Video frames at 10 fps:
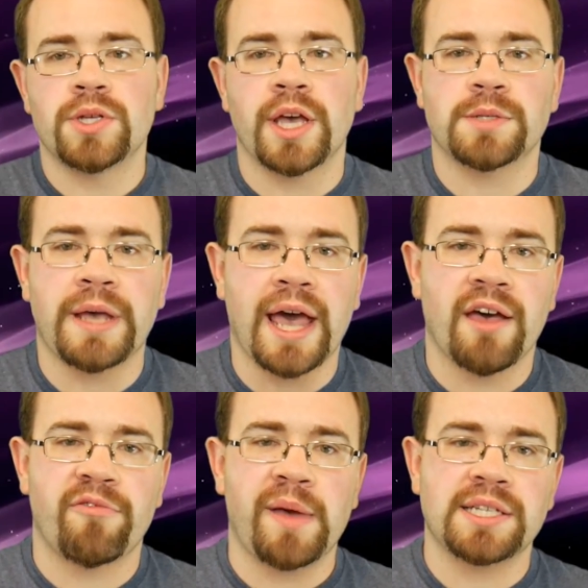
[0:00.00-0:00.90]
So yes, we
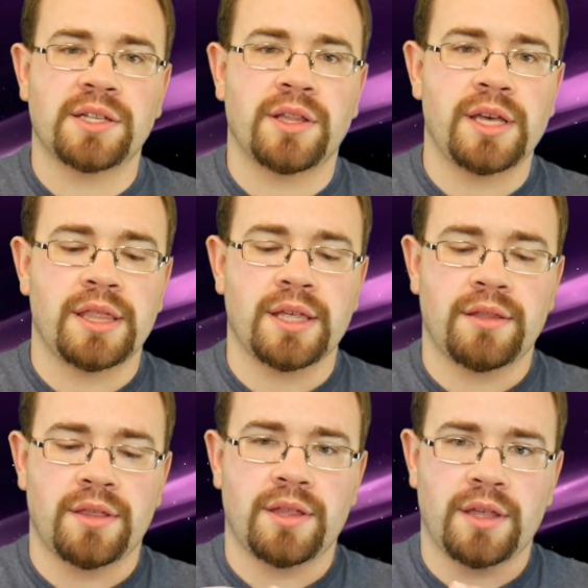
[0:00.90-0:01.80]
have basically
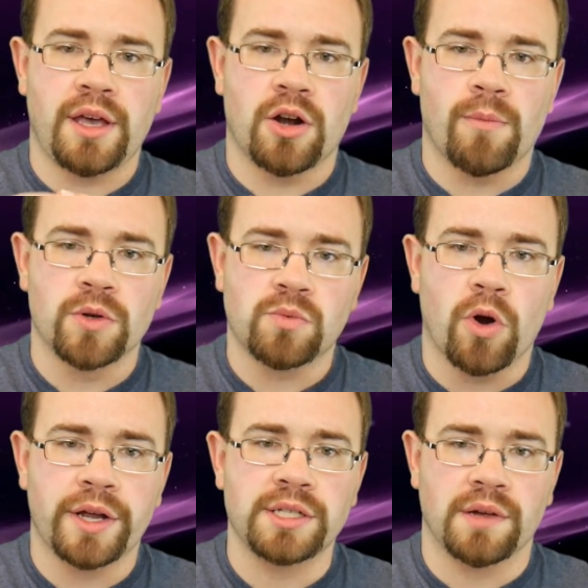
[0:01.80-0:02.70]
the, the, the innermost
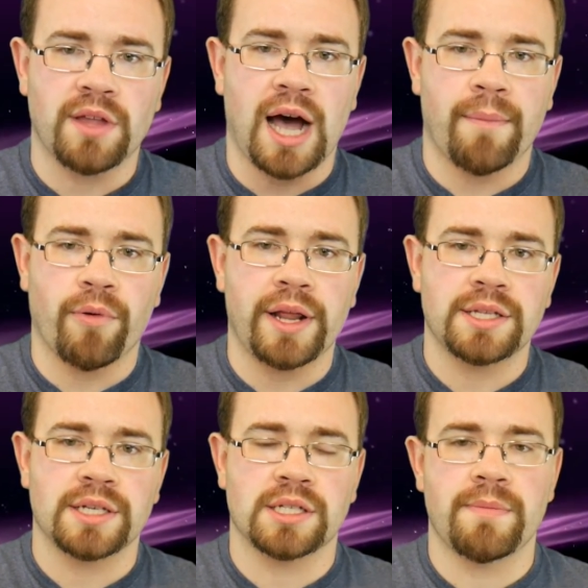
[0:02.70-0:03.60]
workings of the
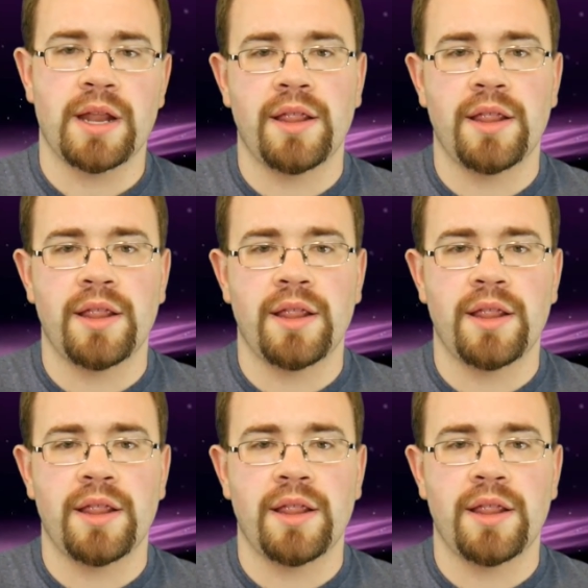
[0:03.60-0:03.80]
operating system.